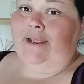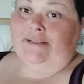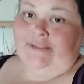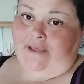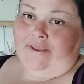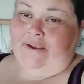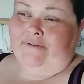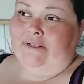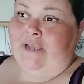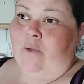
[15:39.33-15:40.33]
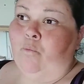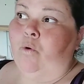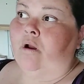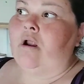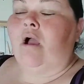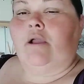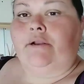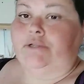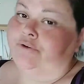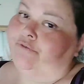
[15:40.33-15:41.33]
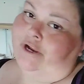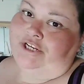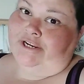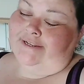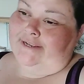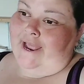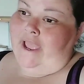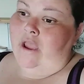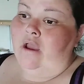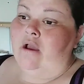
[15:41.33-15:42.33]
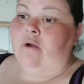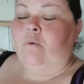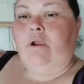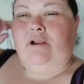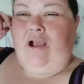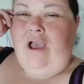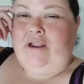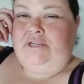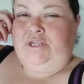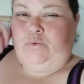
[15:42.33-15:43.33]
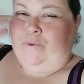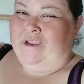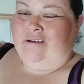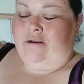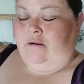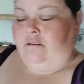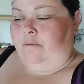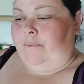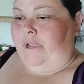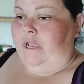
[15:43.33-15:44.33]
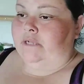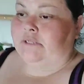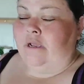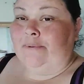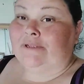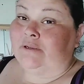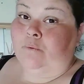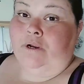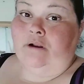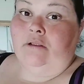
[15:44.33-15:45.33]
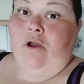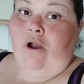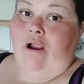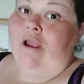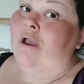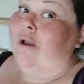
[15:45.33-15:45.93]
It's now the evening time. We're not going to do fried chicken today we're gonna kind of just wing dinner a little bit because Tubby's still working on the car.